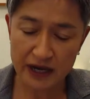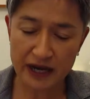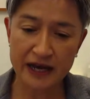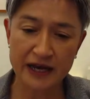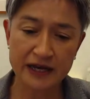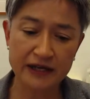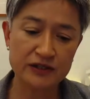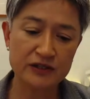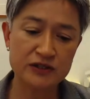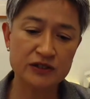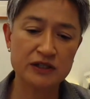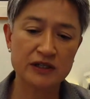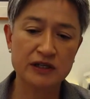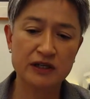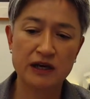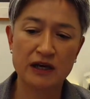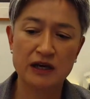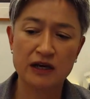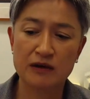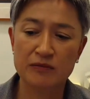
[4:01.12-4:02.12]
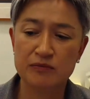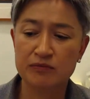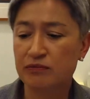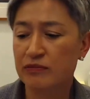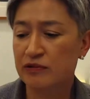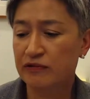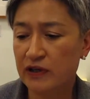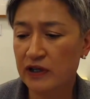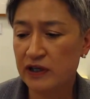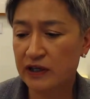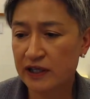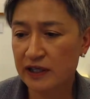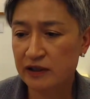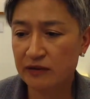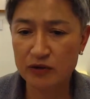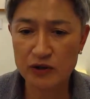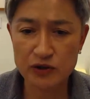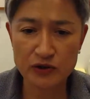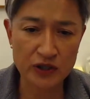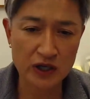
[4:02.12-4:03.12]
as providing
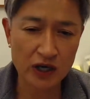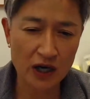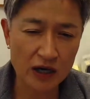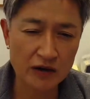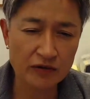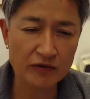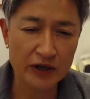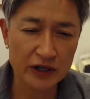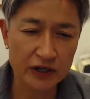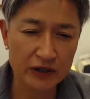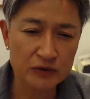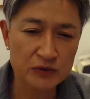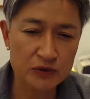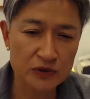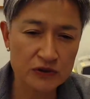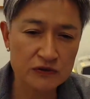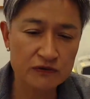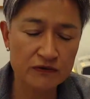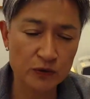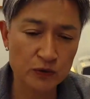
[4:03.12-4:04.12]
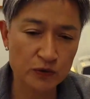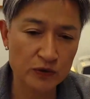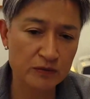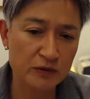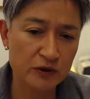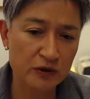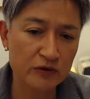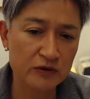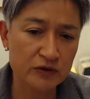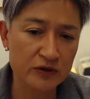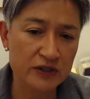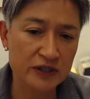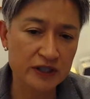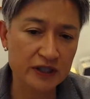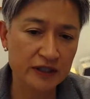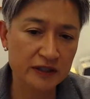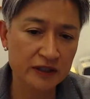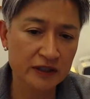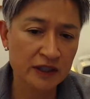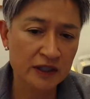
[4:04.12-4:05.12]
those guardrails for
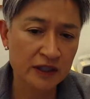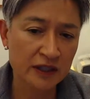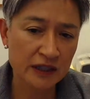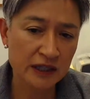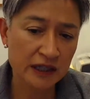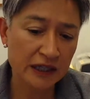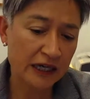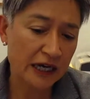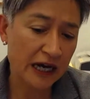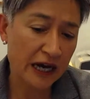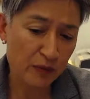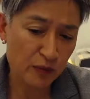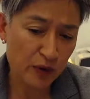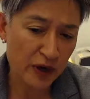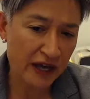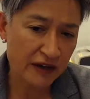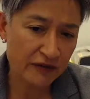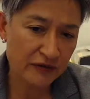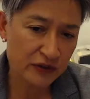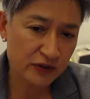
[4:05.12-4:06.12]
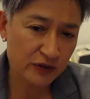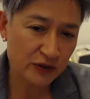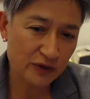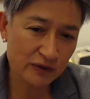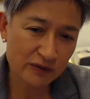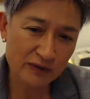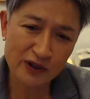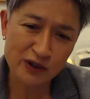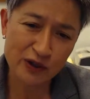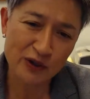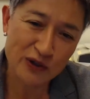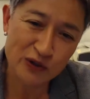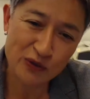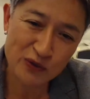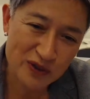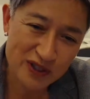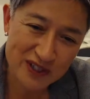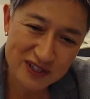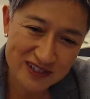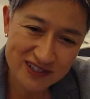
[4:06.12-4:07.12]
democracy. And we have to,
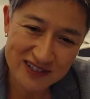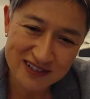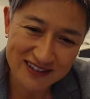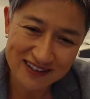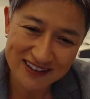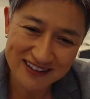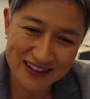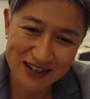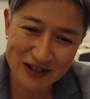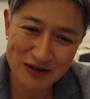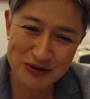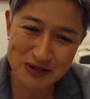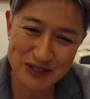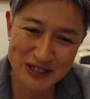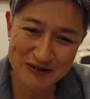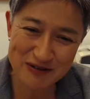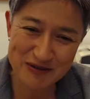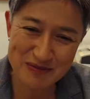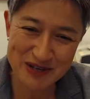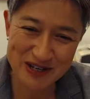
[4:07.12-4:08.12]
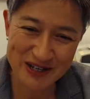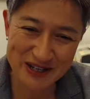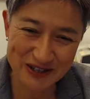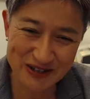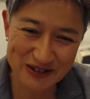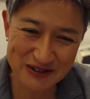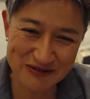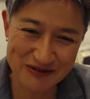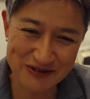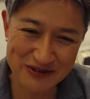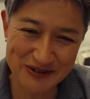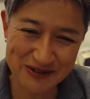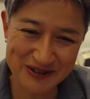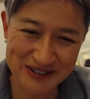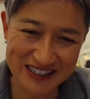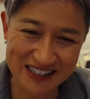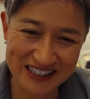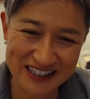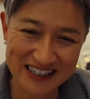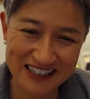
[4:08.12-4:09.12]
they always have to be argued for.
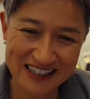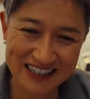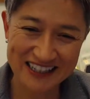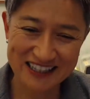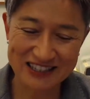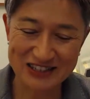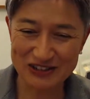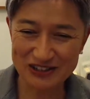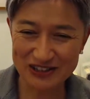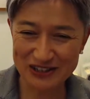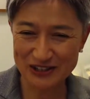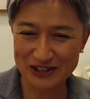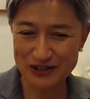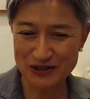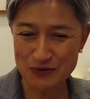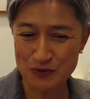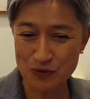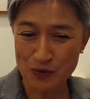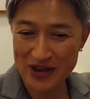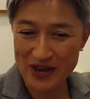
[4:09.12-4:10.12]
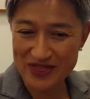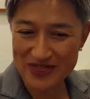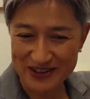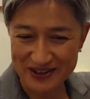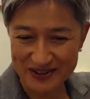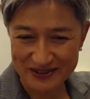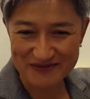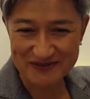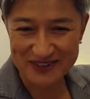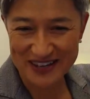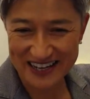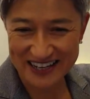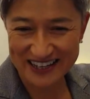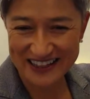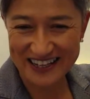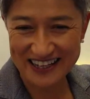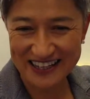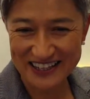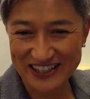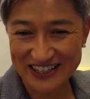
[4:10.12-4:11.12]
It's not like you win them and
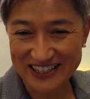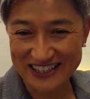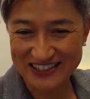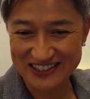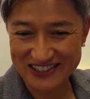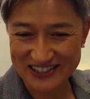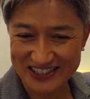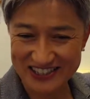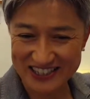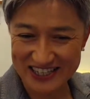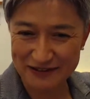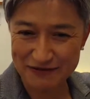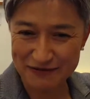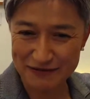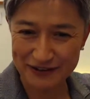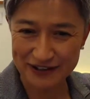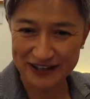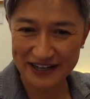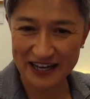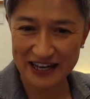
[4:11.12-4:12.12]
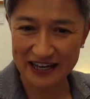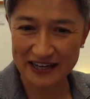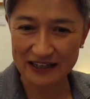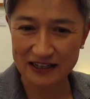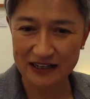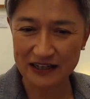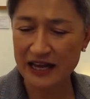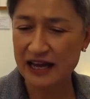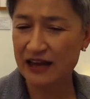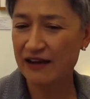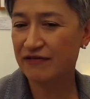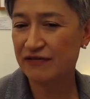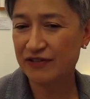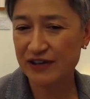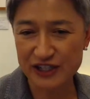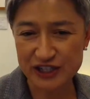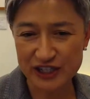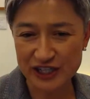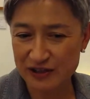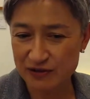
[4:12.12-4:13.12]
then you can sort of set and forget. Every
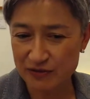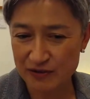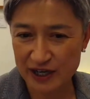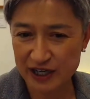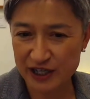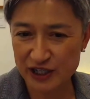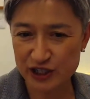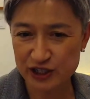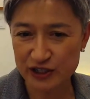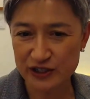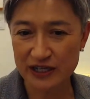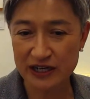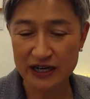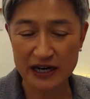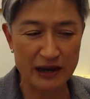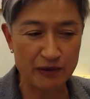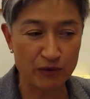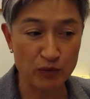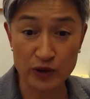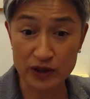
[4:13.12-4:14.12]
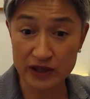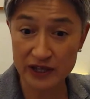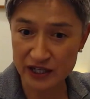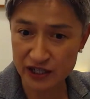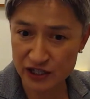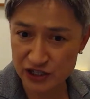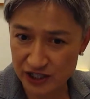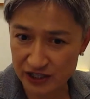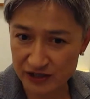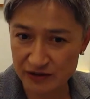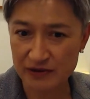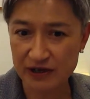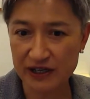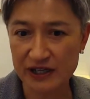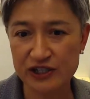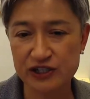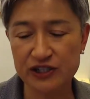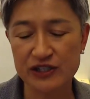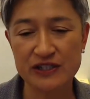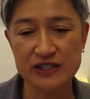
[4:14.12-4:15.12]
generation and within
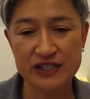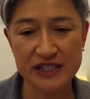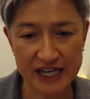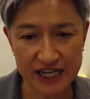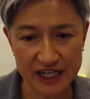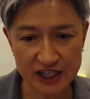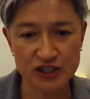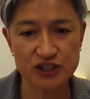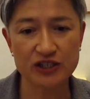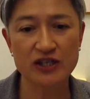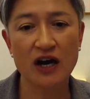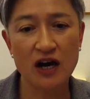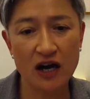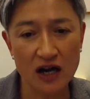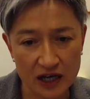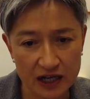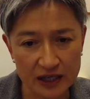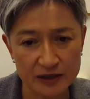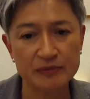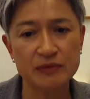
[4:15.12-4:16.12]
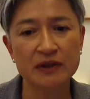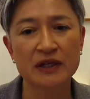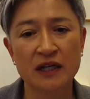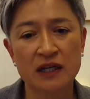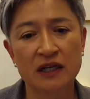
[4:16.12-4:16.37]
generations, each time,